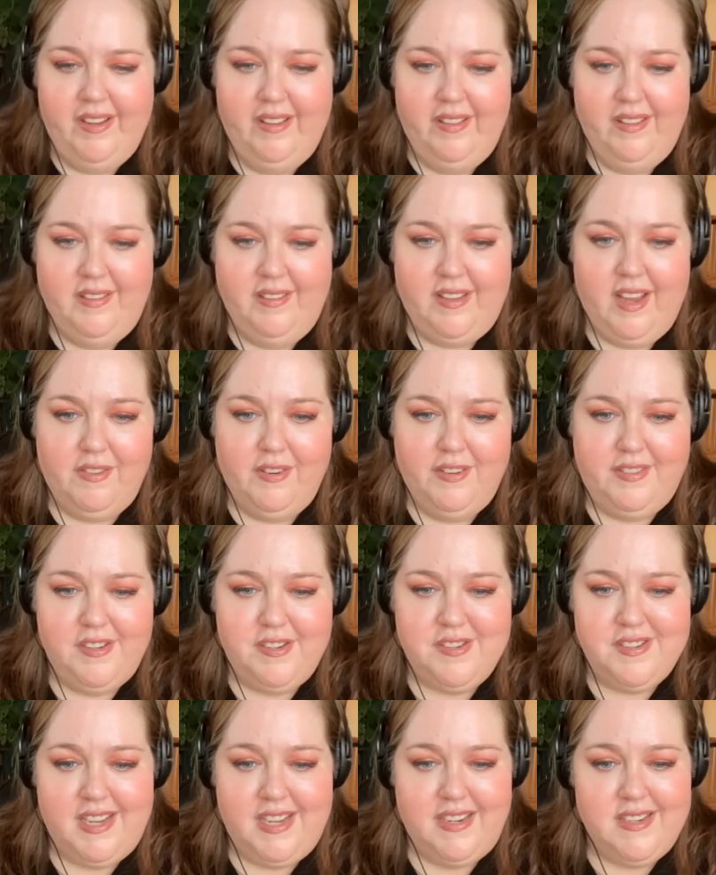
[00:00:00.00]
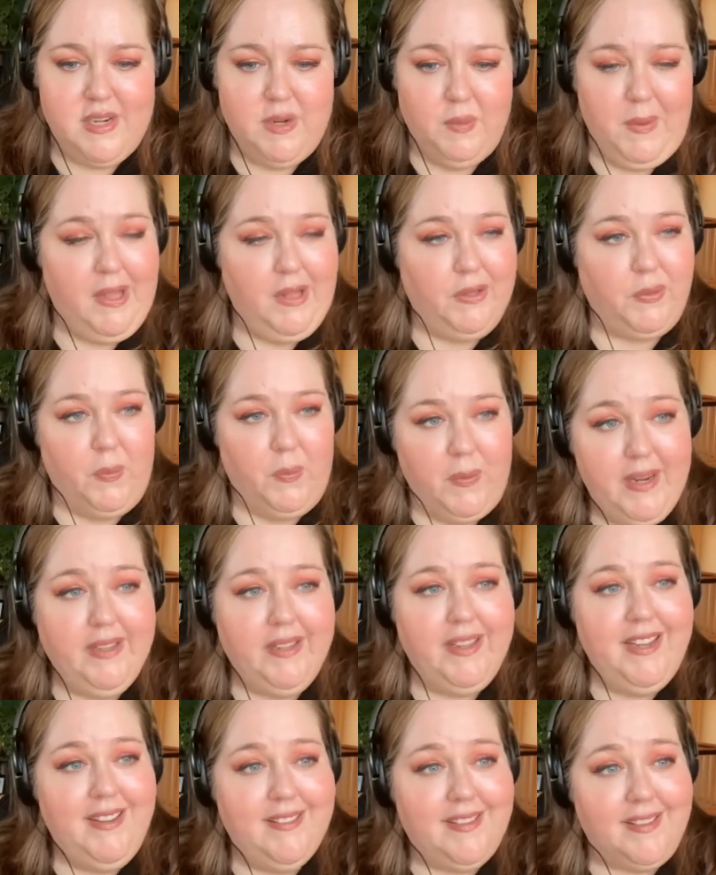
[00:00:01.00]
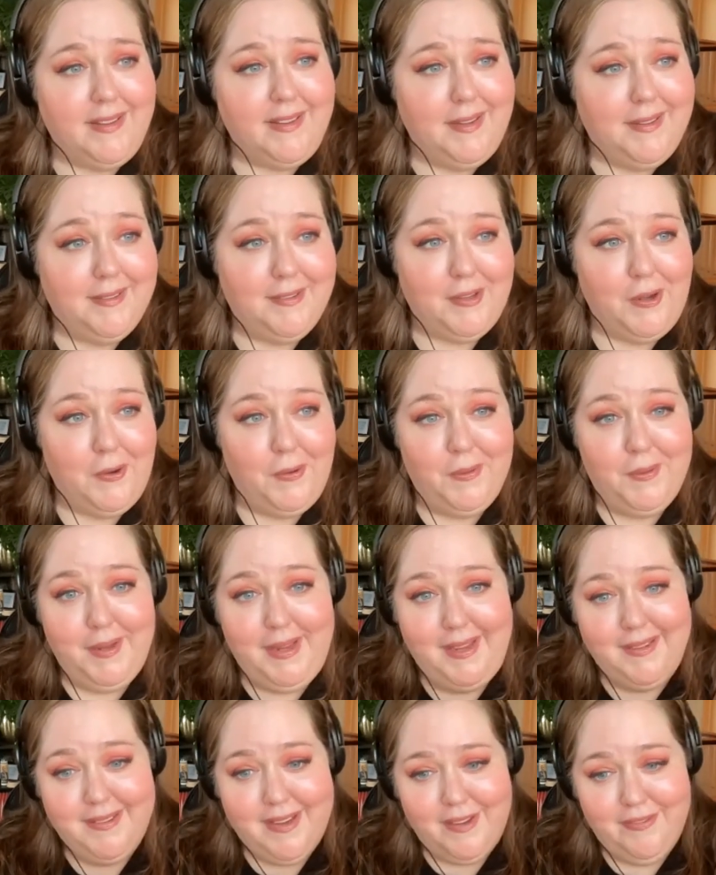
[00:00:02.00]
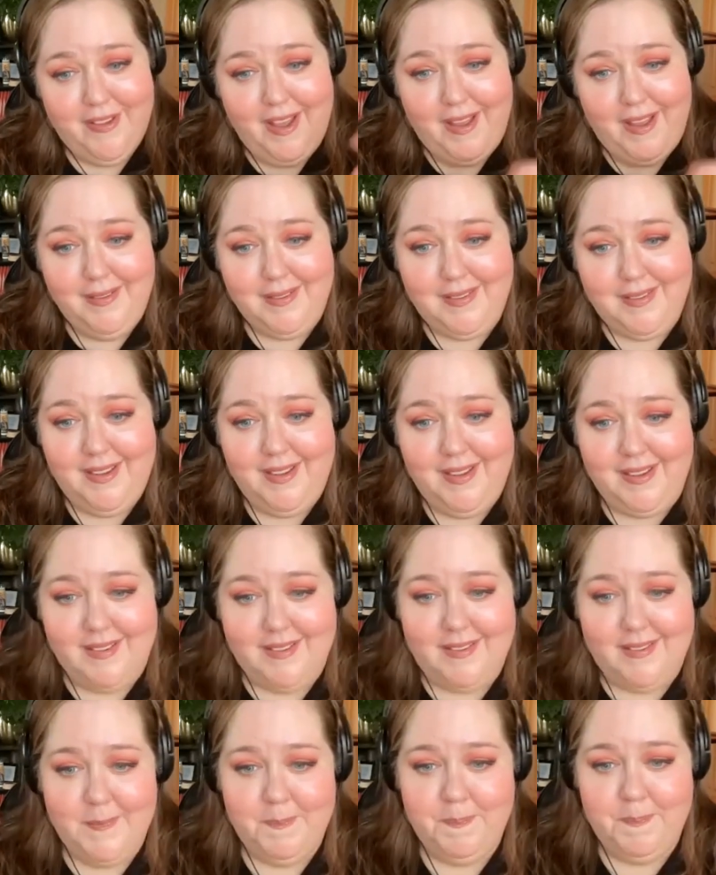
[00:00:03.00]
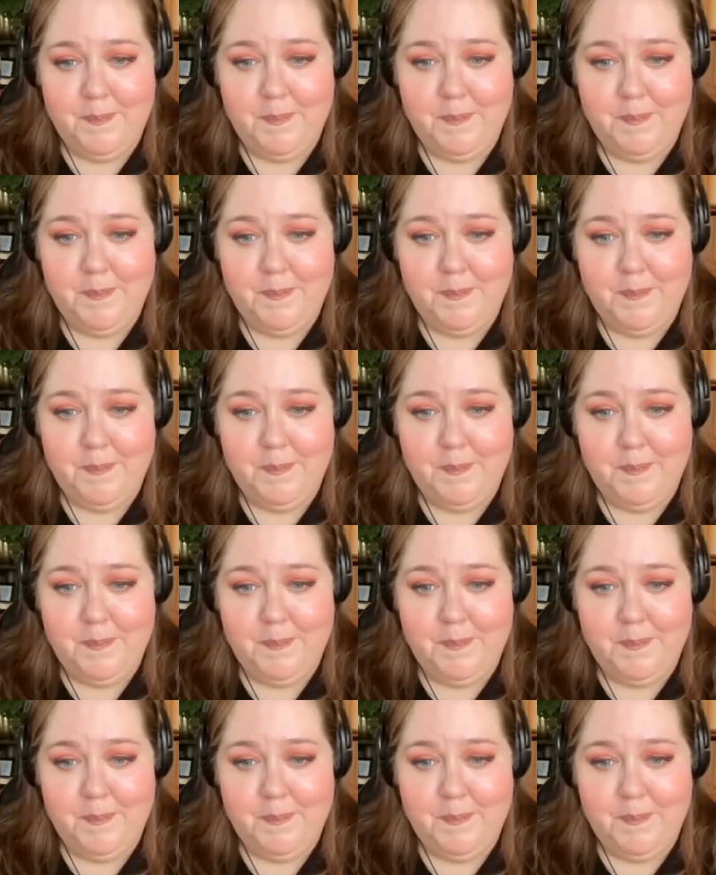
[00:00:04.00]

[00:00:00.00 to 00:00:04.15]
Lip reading: These conversations get derailed real easily. So anti-fatness it is.